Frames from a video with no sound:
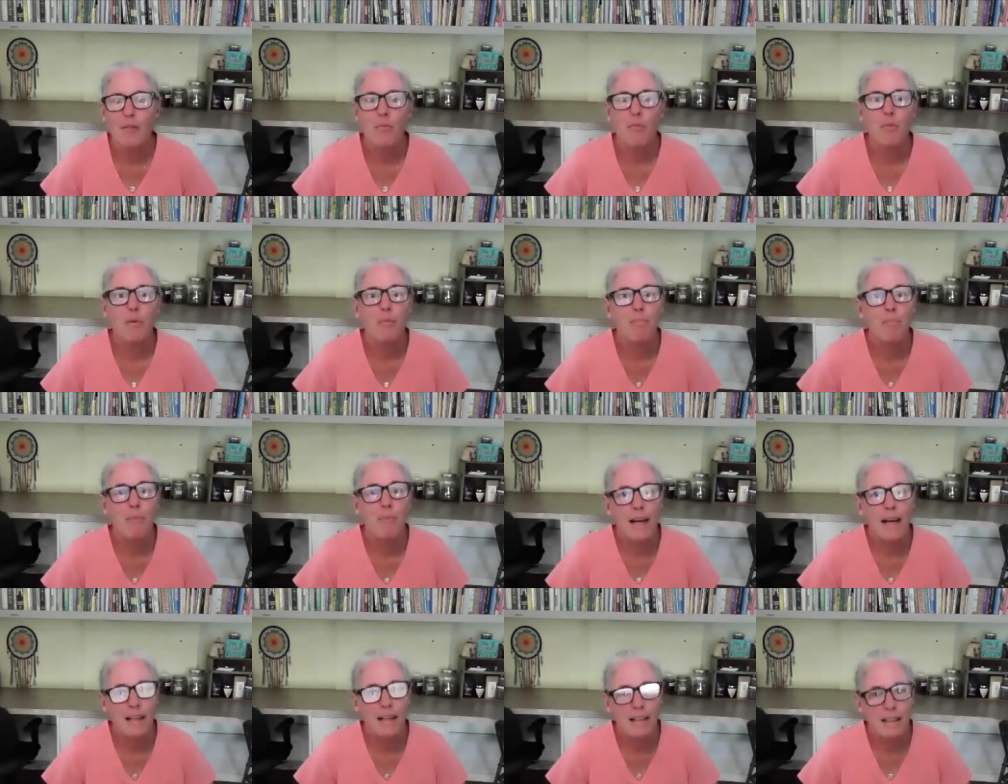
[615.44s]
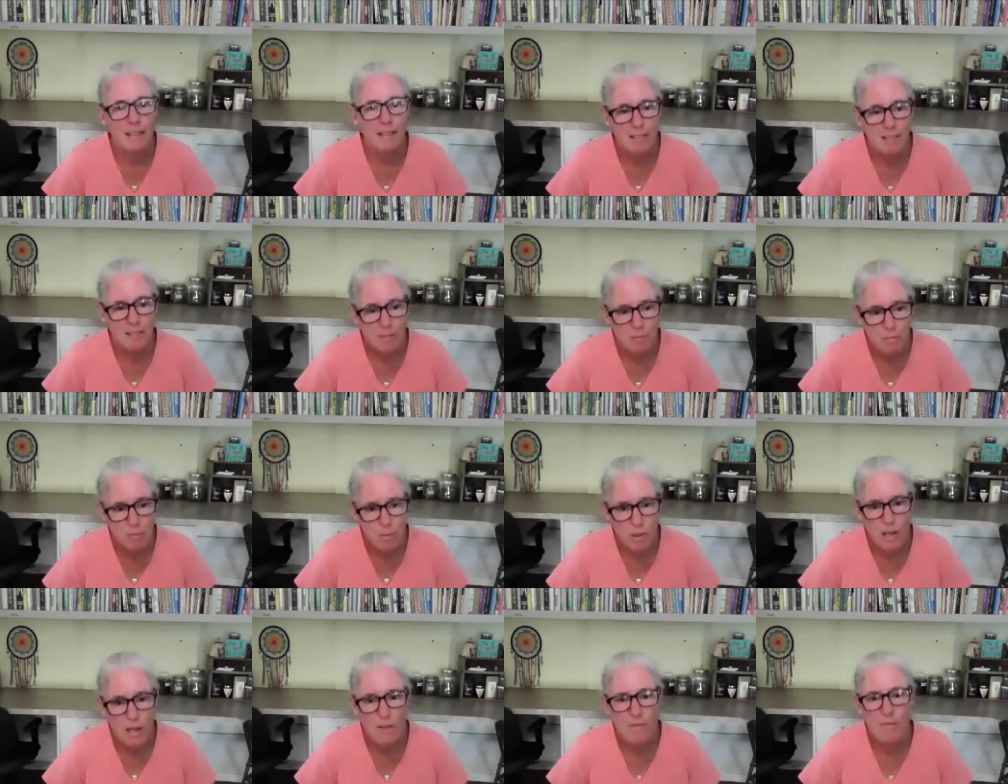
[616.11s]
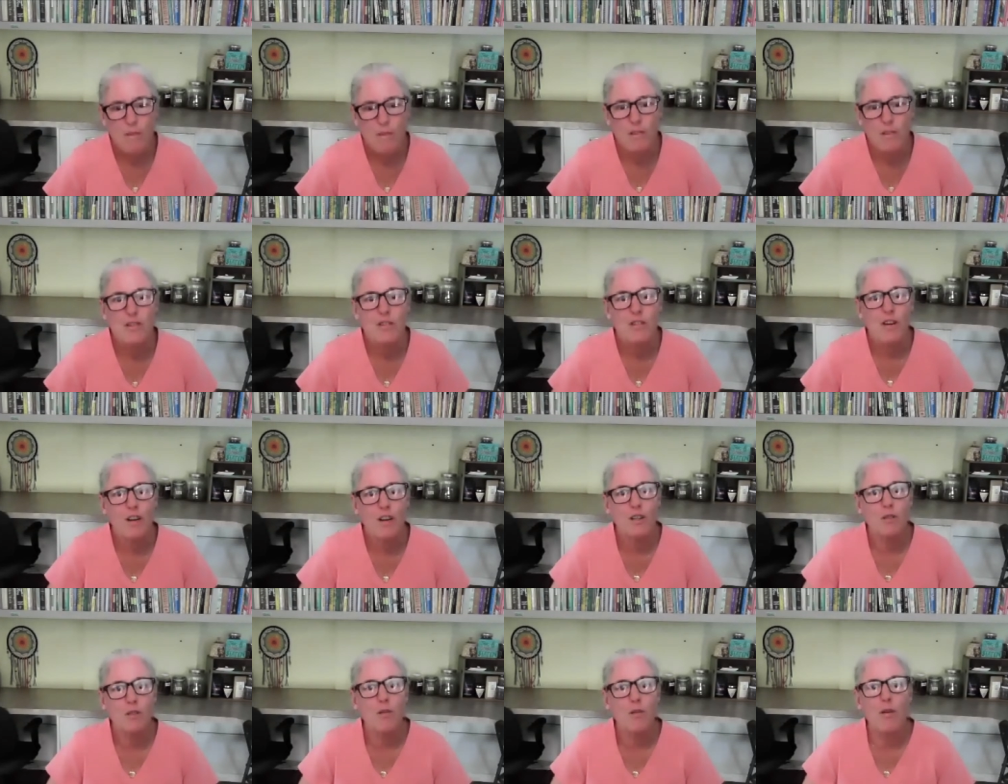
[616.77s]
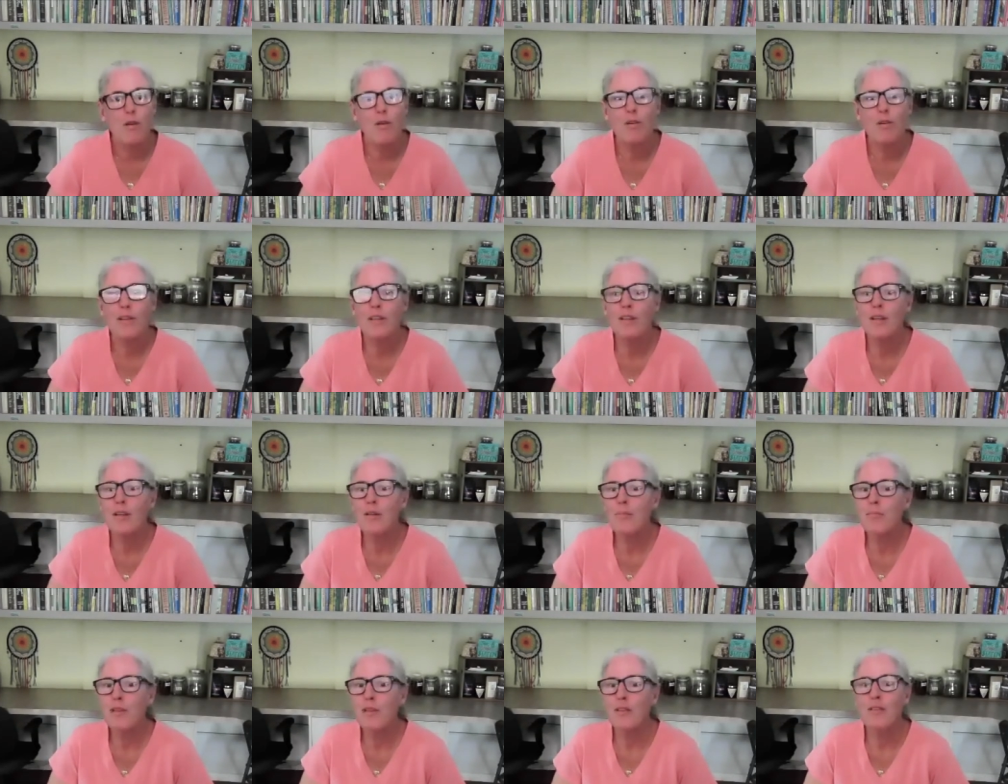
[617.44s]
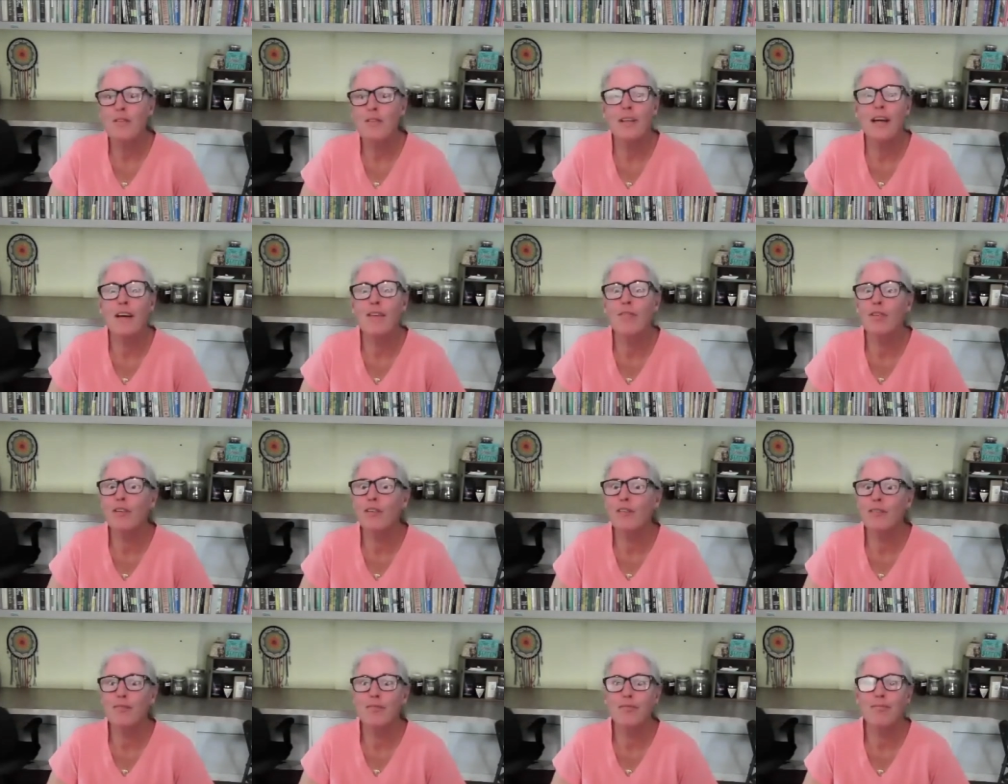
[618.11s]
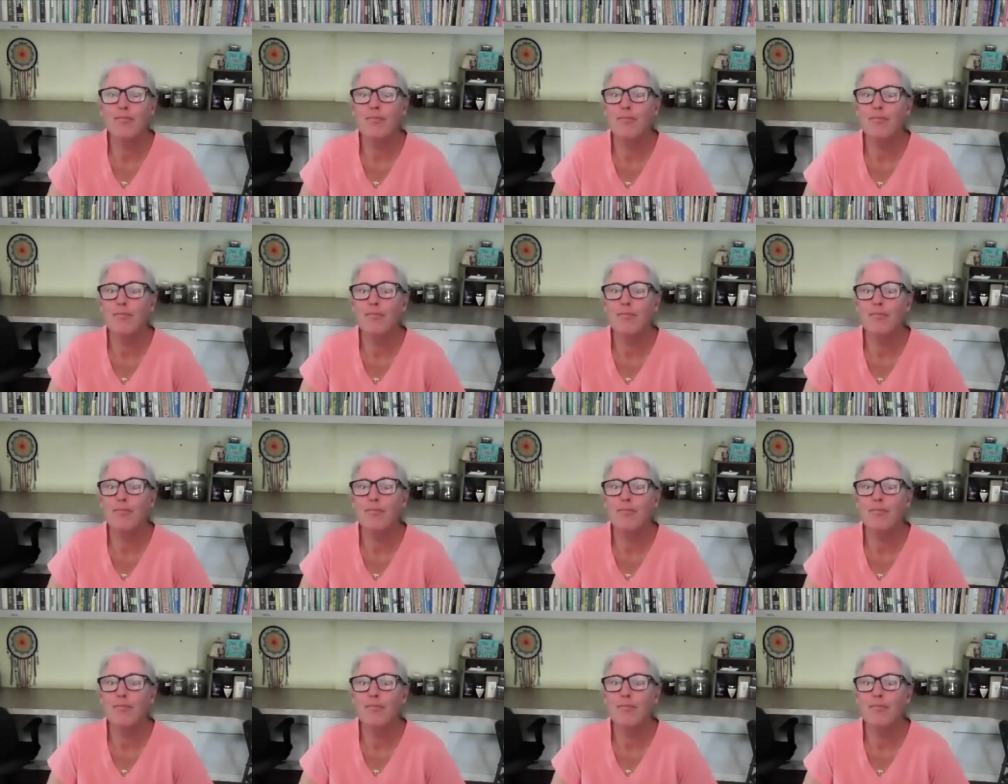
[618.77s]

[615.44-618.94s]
Back when I first started growing them, you'd never